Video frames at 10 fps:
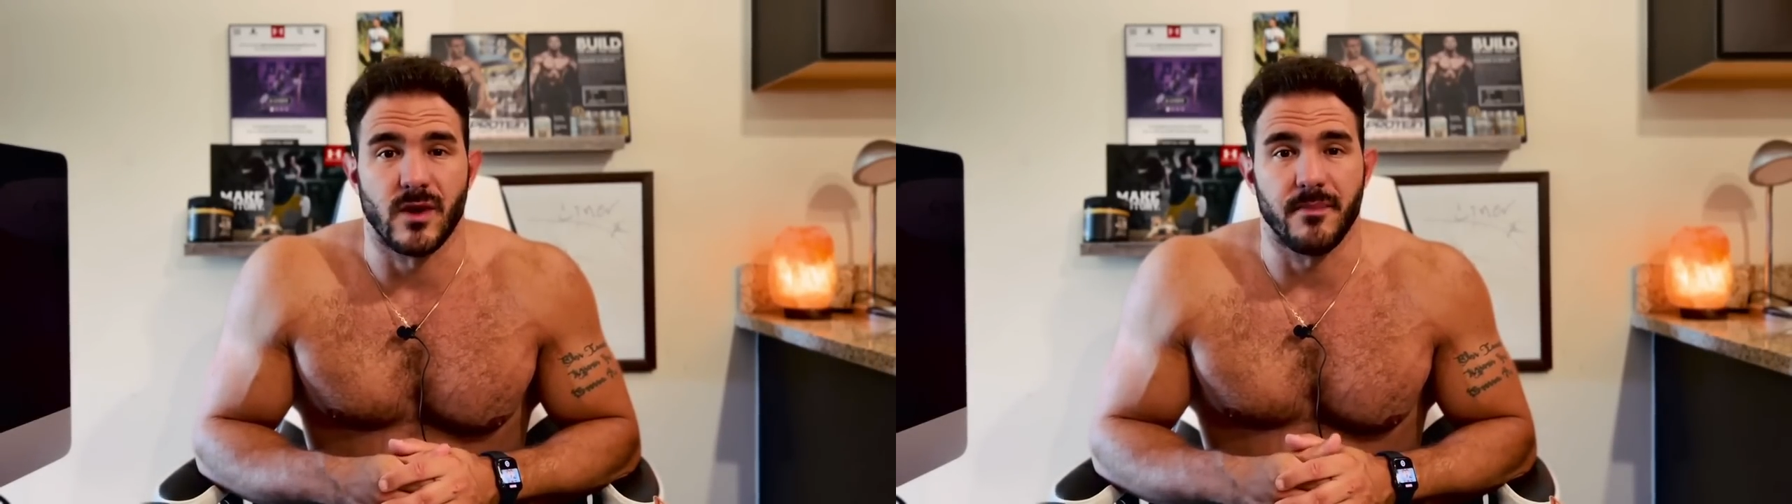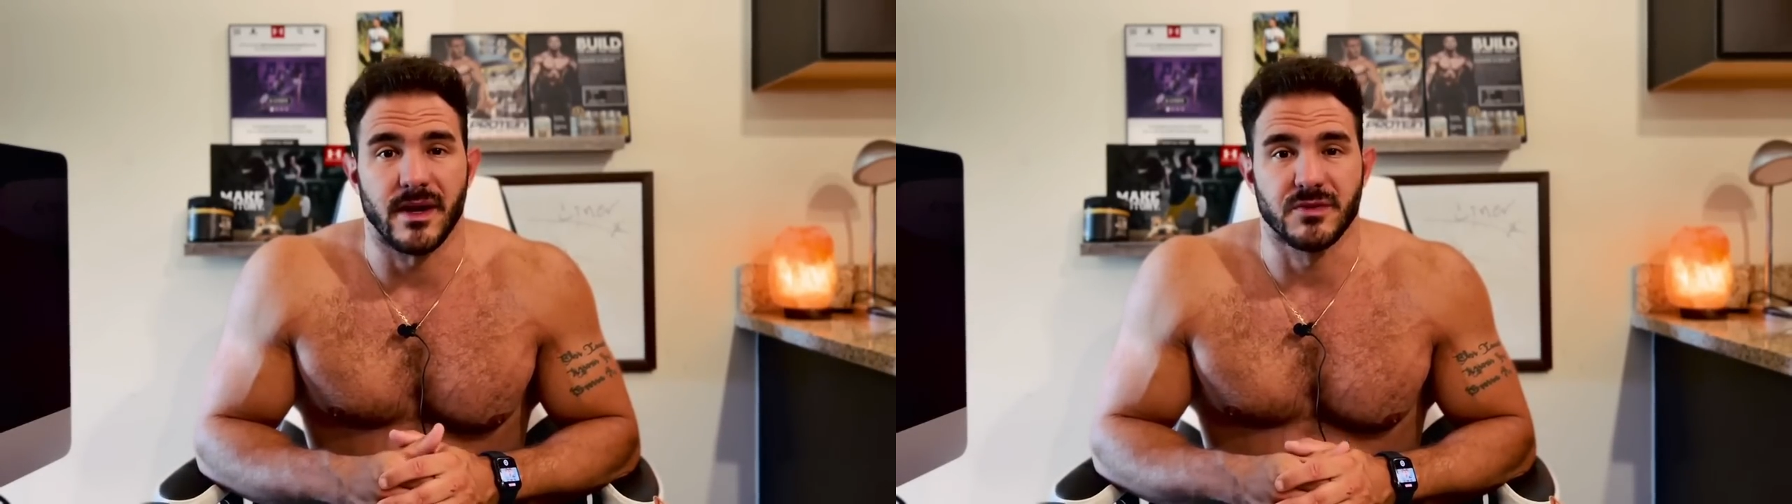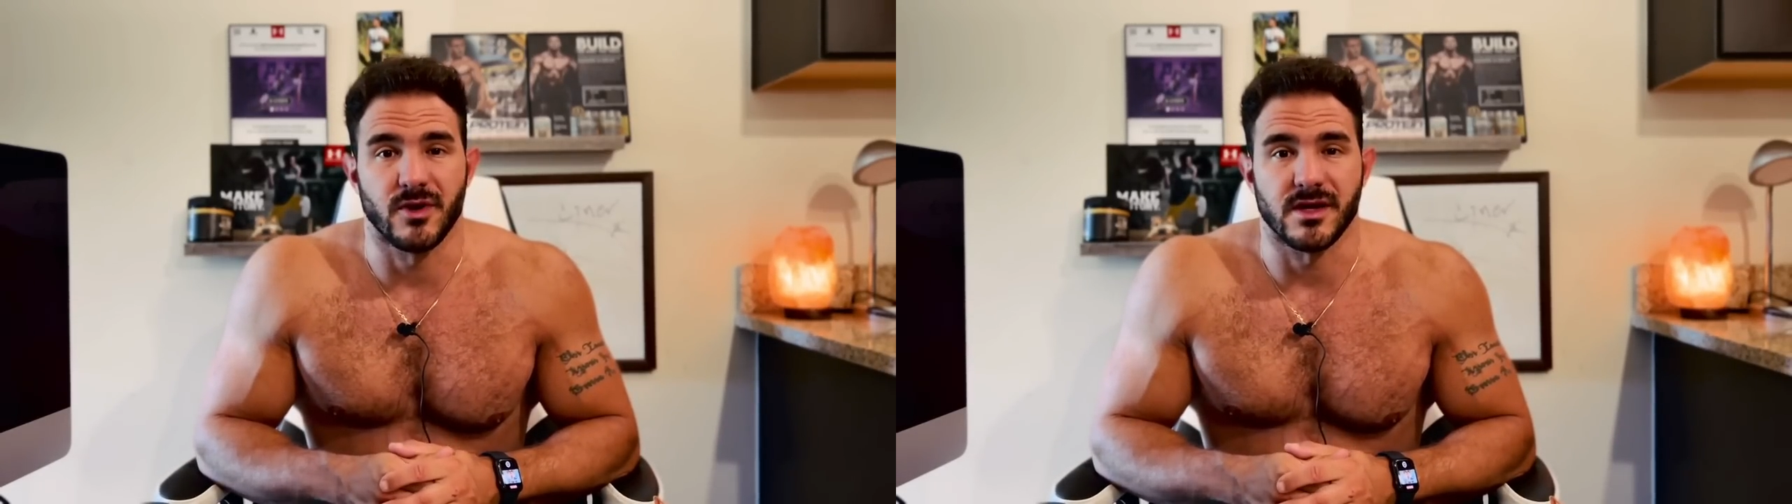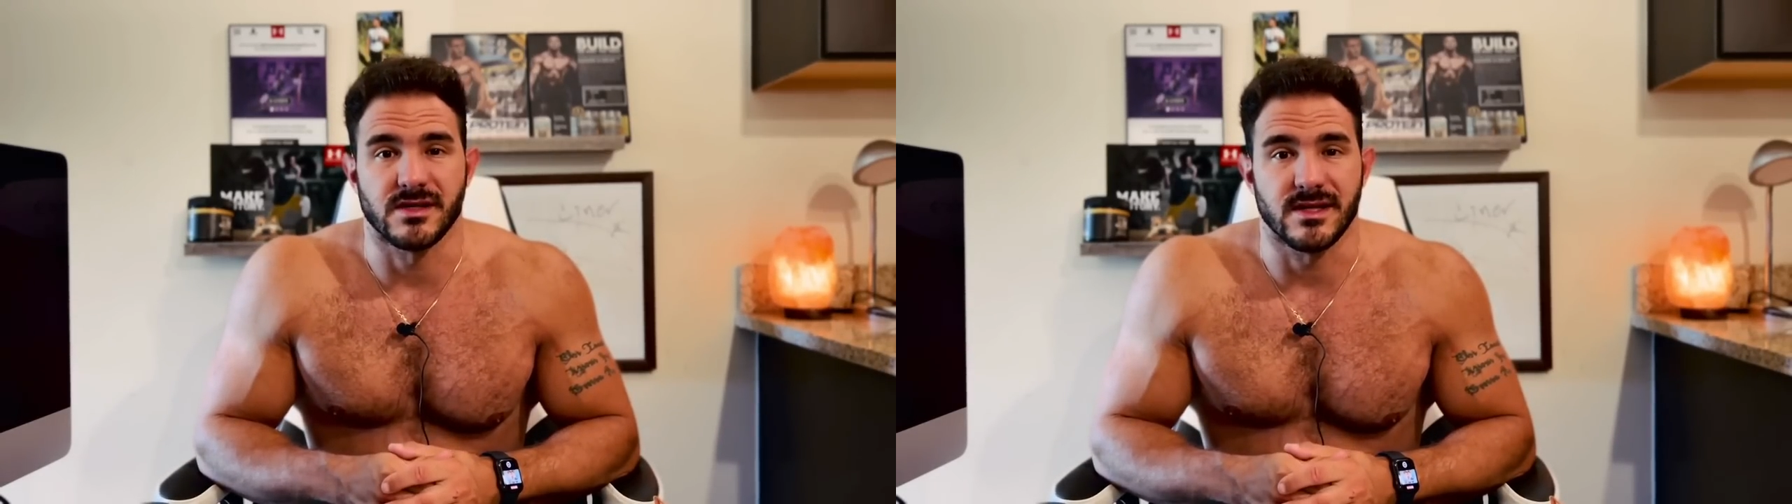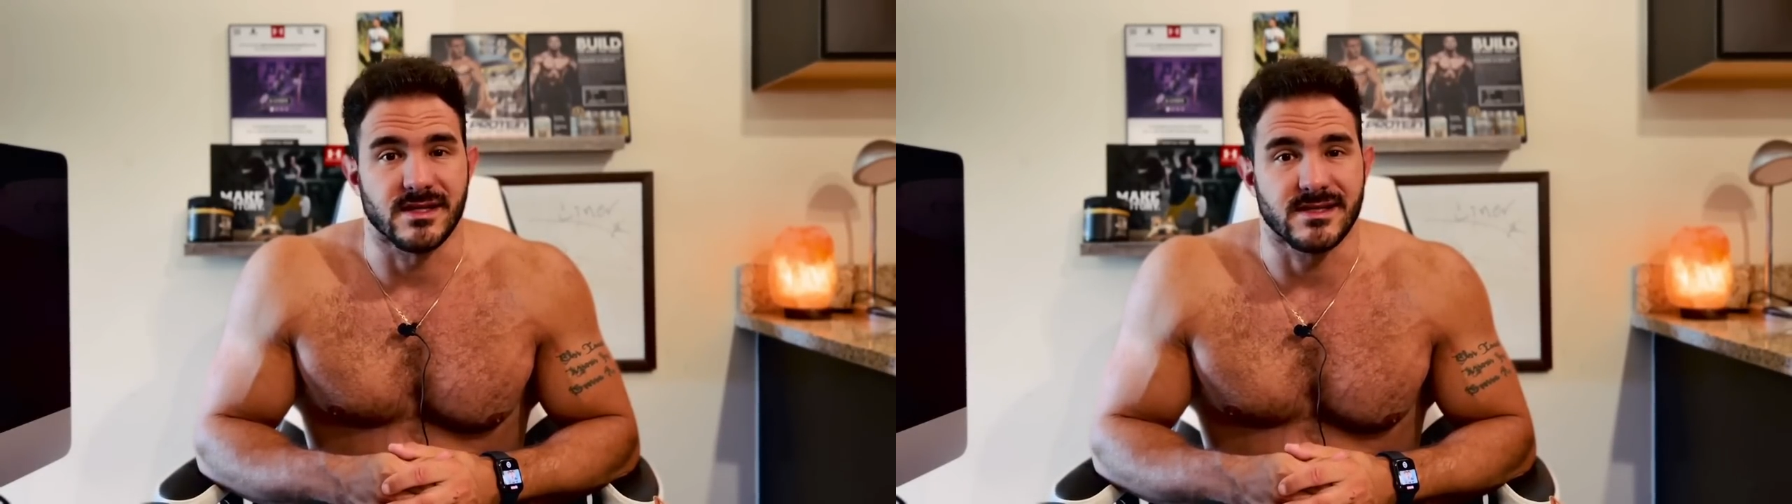bench press
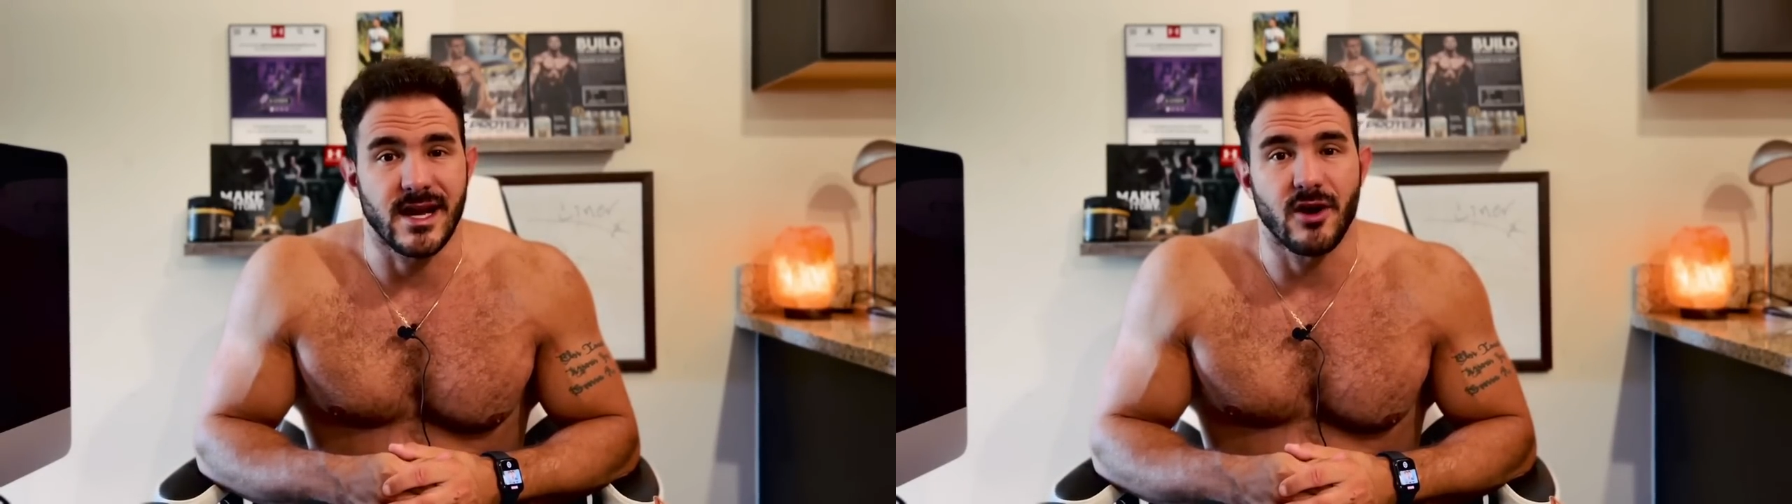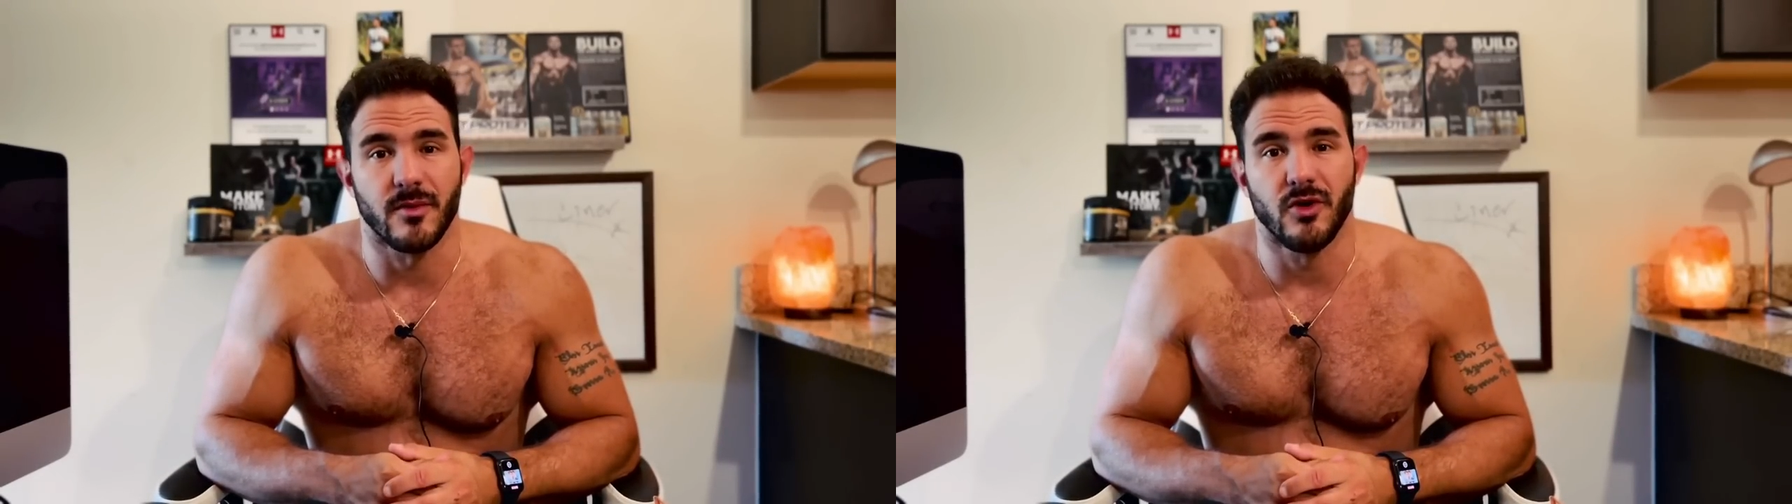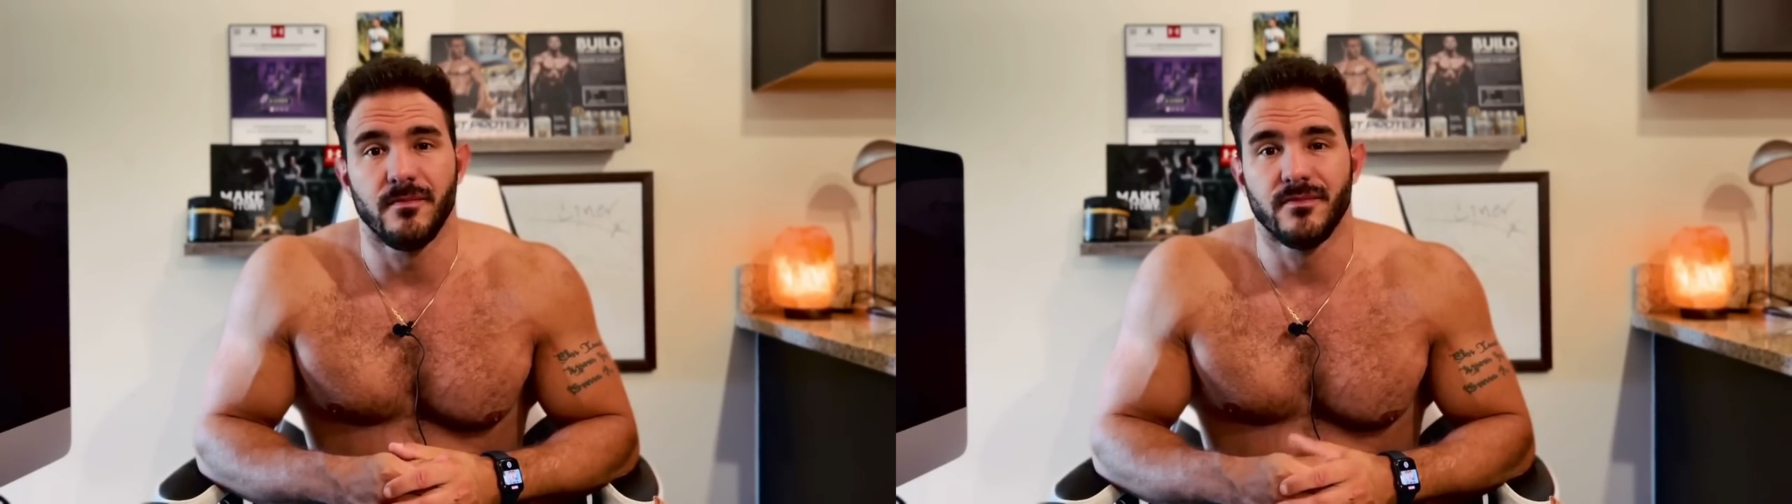is terrible.